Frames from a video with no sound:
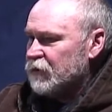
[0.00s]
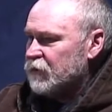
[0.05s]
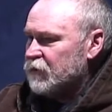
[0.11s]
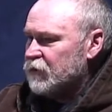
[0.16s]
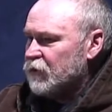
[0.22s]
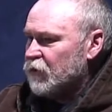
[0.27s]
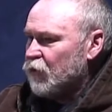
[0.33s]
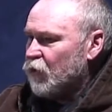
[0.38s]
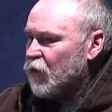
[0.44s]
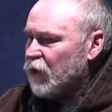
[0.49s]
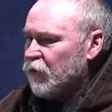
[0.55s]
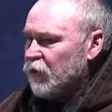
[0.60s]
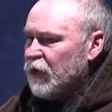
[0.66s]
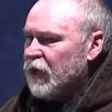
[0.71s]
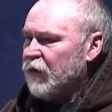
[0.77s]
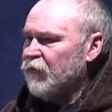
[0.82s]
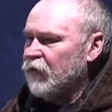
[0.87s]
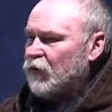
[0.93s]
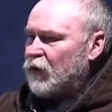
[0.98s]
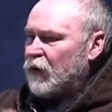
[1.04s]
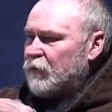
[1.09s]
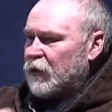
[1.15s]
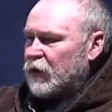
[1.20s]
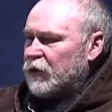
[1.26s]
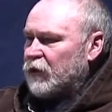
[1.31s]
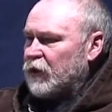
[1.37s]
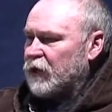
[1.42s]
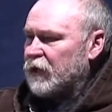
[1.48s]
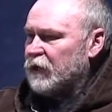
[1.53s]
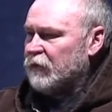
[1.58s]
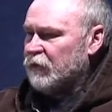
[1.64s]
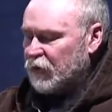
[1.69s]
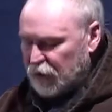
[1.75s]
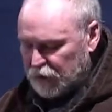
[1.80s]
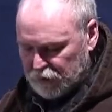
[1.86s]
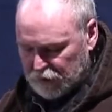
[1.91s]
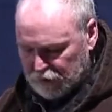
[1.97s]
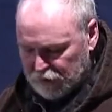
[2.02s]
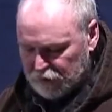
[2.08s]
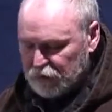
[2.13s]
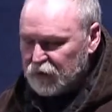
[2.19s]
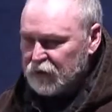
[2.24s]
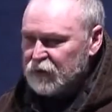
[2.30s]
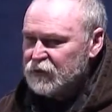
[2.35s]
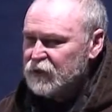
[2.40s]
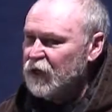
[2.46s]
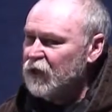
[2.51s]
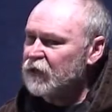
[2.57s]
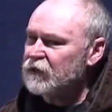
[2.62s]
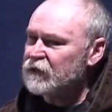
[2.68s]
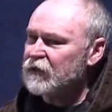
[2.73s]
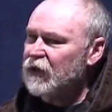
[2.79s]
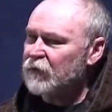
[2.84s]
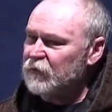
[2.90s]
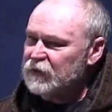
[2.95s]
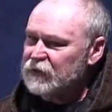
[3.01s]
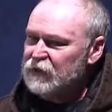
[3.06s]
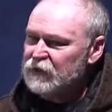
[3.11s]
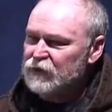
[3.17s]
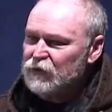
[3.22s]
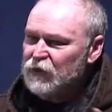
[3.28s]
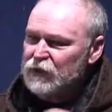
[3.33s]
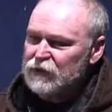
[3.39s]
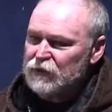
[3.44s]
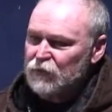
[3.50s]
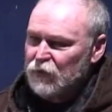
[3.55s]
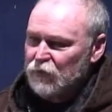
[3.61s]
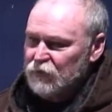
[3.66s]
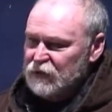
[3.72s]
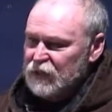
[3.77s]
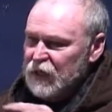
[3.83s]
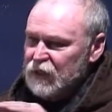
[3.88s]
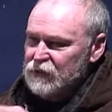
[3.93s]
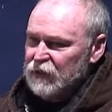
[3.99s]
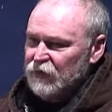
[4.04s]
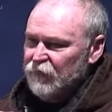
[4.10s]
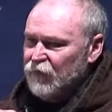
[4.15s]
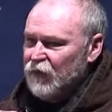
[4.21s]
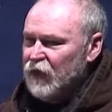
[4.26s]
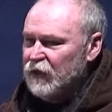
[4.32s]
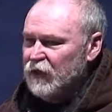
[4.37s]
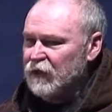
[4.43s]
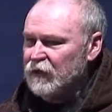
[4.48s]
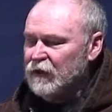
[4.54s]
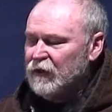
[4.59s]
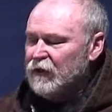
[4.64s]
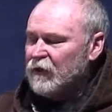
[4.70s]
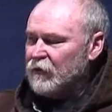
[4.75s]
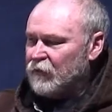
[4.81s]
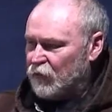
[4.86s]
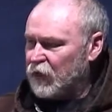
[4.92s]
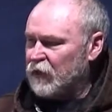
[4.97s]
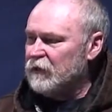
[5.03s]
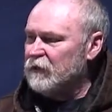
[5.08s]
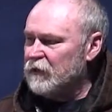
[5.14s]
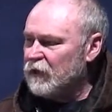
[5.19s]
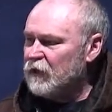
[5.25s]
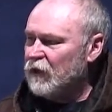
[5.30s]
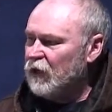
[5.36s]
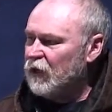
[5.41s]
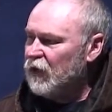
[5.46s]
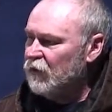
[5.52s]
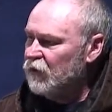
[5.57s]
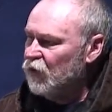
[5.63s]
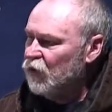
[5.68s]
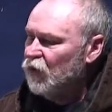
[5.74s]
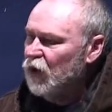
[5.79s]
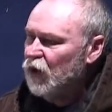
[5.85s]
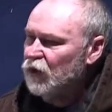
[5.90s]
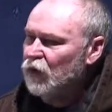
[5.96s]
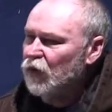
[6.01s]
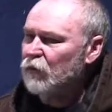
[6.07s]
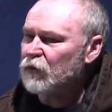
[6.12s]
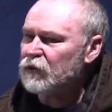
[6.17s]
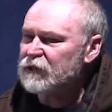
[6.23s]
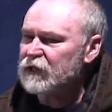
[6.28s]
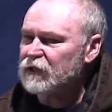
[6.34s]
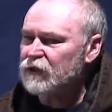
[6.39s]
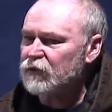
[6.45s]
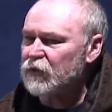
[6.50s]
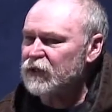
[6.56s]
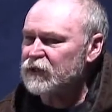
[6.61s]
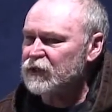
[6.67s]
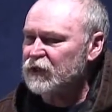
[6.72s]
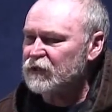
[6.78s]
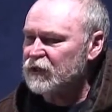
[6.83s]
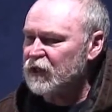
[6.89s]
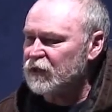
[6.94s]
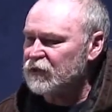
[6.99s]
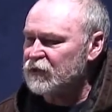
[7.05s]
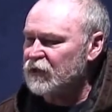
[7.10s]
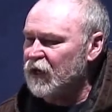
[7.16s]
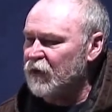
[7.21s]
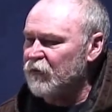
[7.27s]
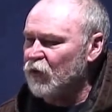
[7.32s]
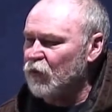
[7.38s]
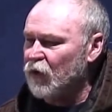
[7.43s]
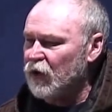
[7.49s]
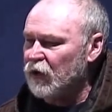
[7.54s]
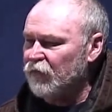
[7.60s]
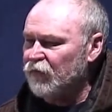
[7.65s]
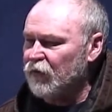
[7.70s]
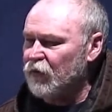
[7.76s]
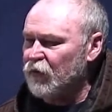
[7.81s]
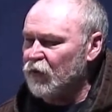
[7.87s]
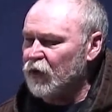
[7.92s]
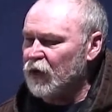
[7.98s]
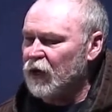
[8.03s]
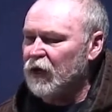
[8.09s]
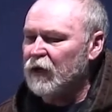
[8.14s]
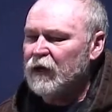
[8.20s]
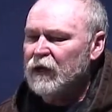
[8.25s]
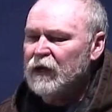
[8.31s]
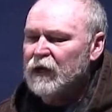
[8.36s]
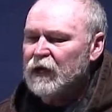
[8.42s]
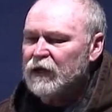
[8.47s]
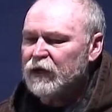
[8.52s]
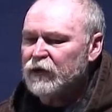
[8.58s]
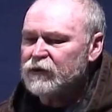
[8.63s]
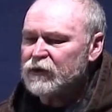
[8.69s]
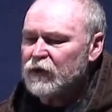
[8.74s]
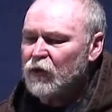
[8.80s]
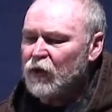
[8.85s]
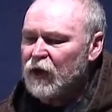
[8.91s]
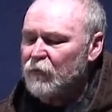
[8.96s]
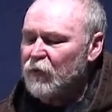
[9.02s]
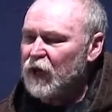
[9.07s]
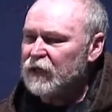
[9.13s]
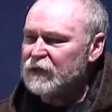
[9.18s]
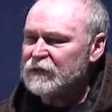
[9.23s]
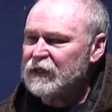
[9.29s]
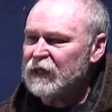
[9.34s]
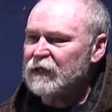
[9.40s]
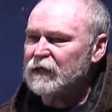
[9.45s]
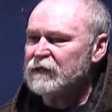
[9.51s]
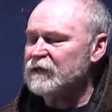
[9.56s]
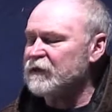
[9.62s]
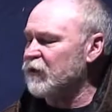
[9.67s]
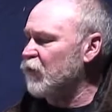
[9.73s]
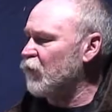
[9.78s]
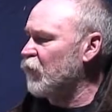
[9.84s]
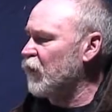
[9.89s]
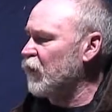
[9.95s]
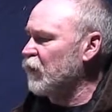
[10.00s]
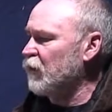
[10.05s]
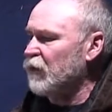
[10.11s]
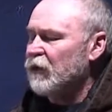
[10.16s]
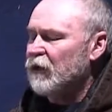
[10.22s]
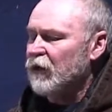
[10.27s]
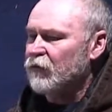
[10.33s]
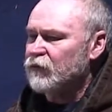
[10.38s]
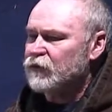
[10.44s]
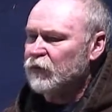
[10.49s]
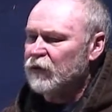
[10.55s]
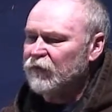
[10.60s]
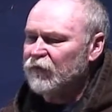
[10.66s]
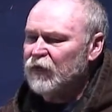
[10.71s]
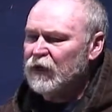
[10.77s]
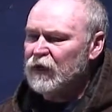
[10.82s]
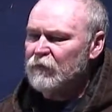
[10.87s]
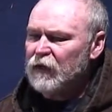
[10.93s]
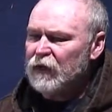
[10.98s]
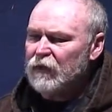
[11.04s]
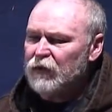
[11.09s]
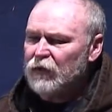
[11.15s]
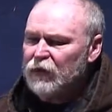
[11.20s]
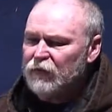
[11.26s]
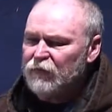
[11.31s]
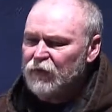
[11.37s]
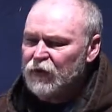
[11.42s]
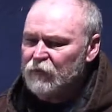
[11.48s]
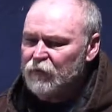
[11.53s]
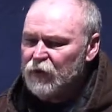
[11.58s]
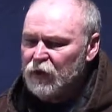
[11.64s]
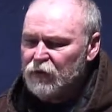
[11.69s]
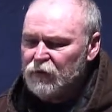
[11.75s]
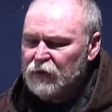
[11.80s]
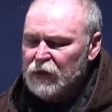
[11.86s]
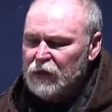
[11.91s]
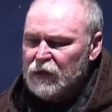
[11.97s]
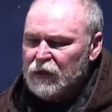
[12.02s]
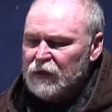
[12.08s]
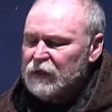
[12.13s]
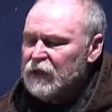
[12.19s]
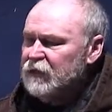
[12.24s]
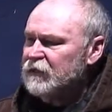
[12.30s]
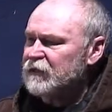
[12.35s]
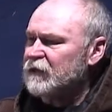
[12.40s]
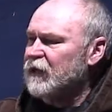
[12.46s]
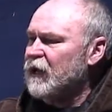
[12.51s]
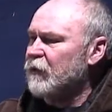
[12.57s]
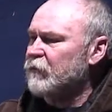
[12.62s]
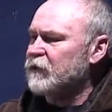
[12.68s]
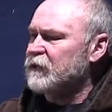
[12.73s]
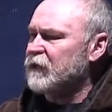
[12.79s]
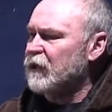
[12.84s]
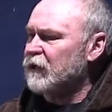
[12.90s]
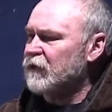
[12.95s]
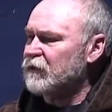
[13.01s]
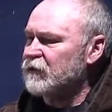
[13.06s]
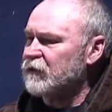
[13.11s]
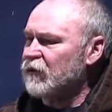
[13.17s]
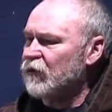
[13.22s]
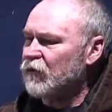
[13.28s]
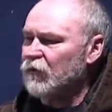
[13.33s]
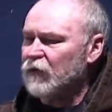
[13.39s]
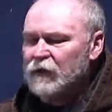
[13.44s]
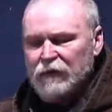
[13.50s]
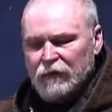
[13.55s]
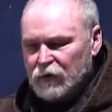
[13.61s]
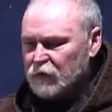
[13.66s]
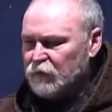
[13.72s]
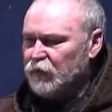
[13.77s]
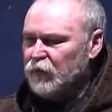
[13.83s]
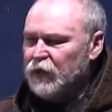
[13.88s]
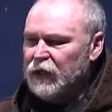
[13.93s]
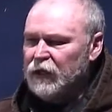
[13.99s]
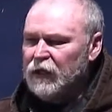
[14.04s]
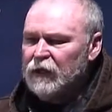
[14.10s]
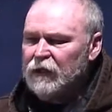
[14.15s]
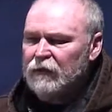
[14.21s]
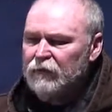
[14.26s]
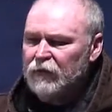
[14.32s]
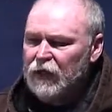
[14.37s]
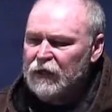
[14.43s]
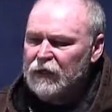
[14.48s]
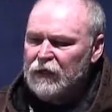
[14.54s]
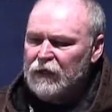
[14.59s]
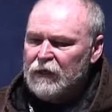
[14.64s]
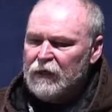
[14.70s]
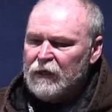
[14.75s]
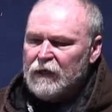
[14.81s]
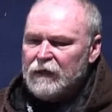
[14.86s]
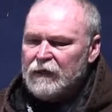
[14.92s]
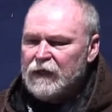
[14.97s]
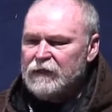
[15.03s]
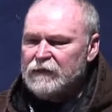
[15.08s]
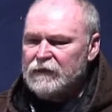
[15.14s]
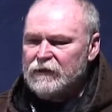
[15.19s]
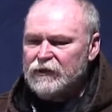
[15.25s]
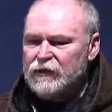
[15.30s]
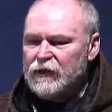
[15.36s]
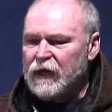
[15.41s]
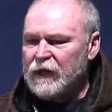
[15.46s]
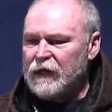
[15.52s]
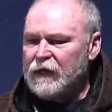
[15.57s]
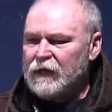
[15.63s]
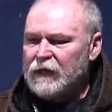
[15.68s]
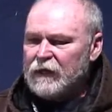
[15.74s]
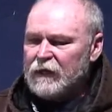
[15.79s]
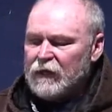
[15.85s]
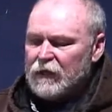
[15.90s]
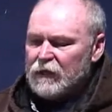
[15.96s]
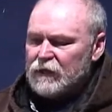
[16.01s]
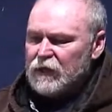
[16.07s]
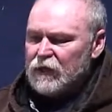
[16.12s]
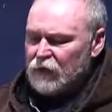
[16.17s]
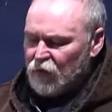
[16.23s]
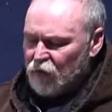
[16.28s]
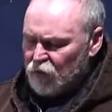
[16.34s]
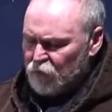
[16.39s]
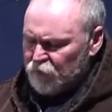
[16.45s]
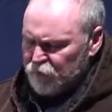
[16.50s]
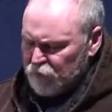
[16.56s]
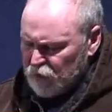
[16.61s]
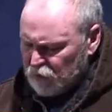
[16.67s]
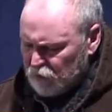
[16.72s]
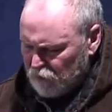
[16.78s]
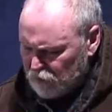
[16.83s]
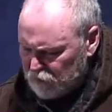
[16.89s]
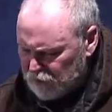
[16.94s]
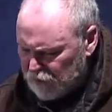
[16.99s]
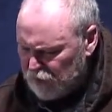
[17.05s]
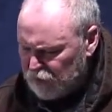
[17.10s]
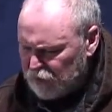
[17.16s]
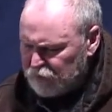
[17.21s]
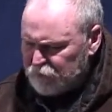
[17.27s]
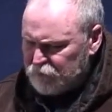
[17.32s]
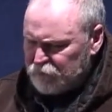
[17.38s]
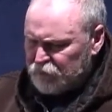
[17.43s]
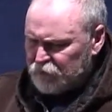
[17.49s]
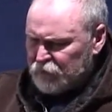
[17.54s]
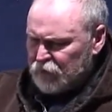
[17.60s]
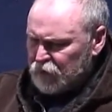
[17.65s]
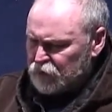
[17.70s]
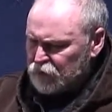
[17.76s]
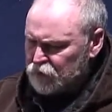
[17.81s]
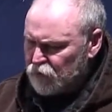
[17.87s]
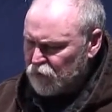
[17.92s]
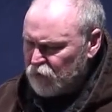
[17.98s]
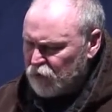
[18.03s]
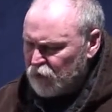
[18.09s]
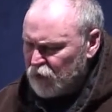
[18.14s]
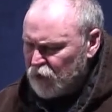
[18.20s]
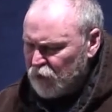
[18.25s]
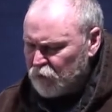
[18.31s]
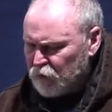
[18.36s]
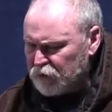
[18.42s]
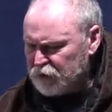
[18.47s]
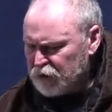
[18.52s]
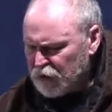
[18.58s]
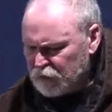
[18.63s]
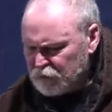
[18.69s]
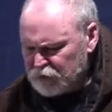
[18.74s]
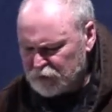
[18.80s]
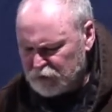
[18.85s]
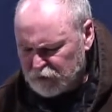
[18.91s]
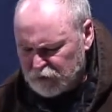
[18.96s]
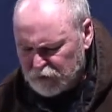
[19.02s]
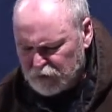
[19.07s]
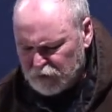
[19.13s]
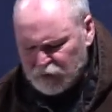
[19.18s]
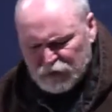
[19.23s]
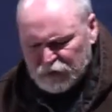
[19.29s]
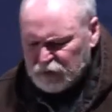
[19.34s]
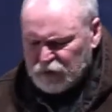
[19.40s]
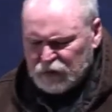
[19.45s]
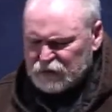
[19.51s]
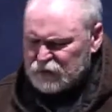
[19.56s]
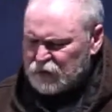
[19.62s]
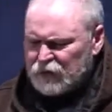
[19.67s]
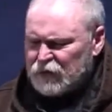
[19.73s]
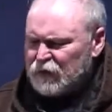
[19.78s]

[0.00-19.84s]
So the water would have to go up under it like that. It's not going to stop the situation where it was actually flooded, but in a normal situation, it's going to stop the water from going on. Years ago, I bought a stainless steel one. I was refitting my 30-foot boat. Nice stamped stainless steel one. Looked pretty, right? Nice and shiny. Took it home, looked at it, unscrewed it a couple of times, and said,